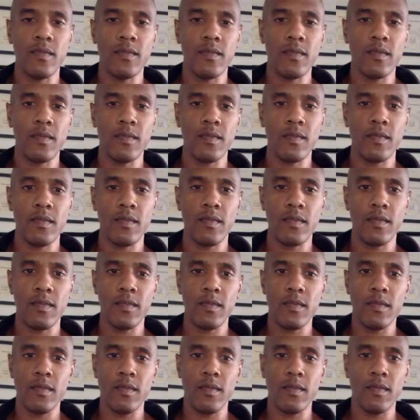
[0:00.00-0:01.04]

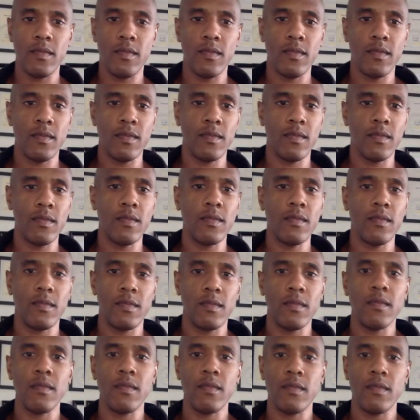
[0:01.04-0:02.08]

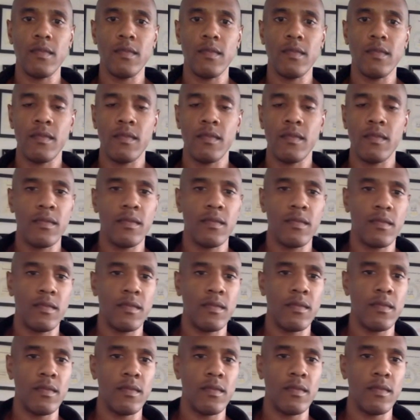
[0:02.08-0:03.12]

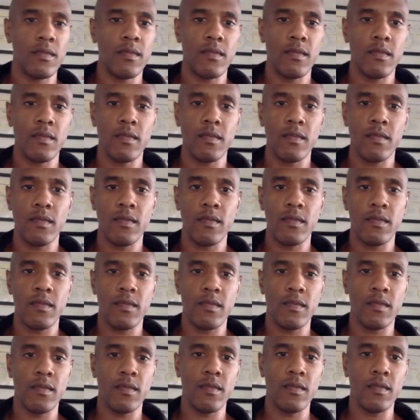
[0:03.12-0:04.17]

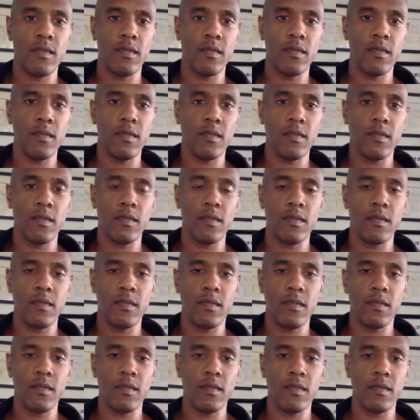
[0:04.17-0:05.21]

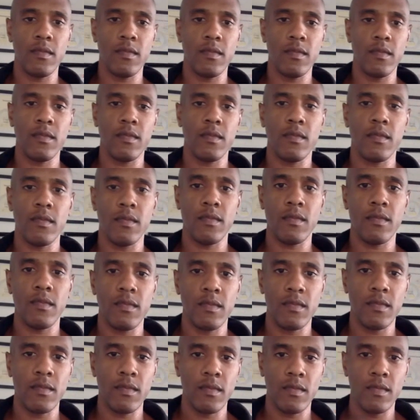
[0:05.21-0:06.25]

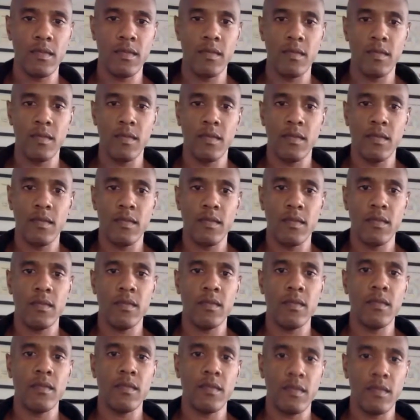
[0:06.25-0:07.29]

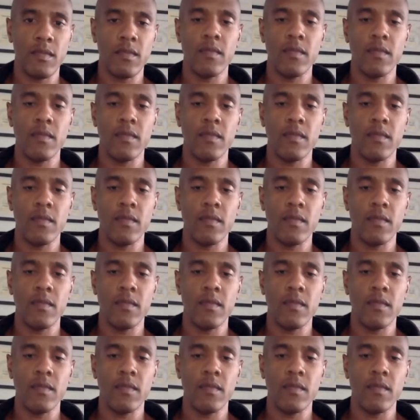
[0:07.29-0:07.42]
This person isn't speaking.